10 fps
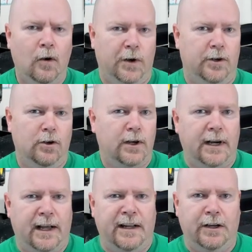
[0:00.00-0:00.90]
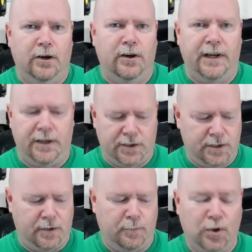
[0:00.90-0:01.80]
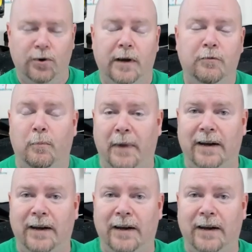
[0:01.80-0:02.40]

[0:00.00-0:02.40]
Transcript: What you're looking at here is a program from